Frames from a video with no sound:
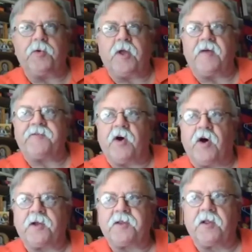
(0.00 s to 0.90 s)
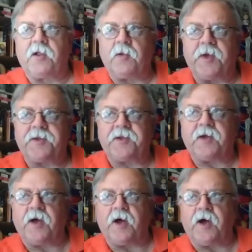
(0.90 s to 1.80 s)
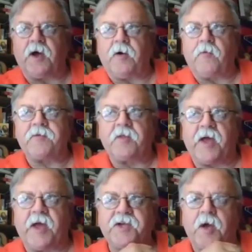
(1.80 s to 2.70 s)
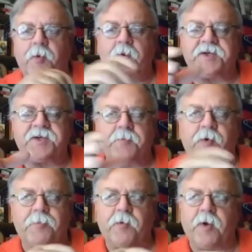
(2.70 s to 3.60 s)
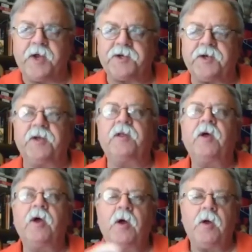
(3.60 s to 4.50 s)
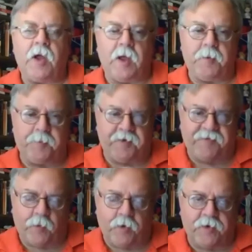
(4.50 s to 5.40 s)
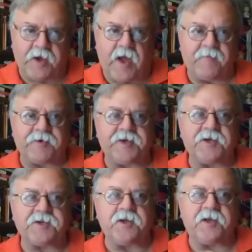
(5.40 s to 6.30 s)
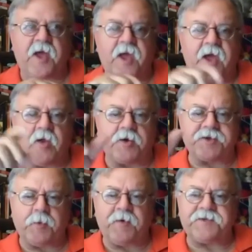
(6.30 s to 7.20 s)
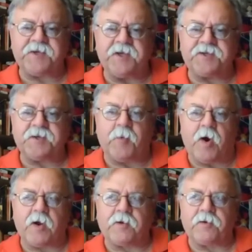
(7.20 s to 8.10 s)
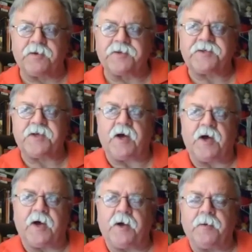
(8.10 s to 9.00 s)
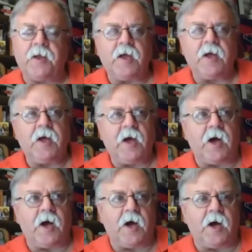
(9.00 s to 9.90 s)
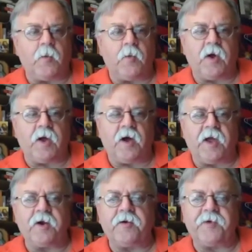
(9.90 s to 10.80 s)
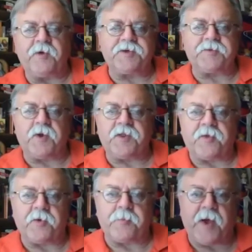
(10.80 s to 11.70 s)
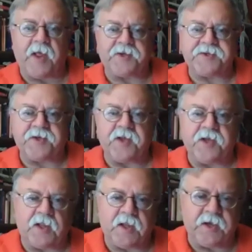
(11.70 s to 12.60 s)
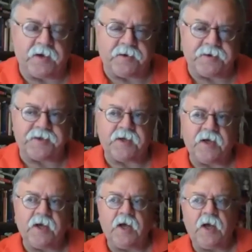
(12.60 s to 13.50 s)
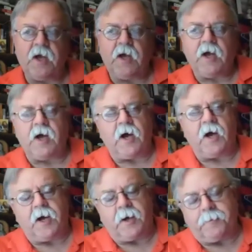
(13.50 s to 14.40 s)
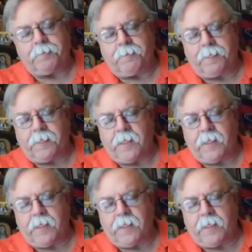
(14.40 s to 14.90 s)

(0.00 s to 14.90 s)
and I have talked a little bit uh, uh, over the last couple weeks in preparation before the conversation today, and also we've seen some articles, uh, uh, uh, interviews with other Palestinian leaders, um,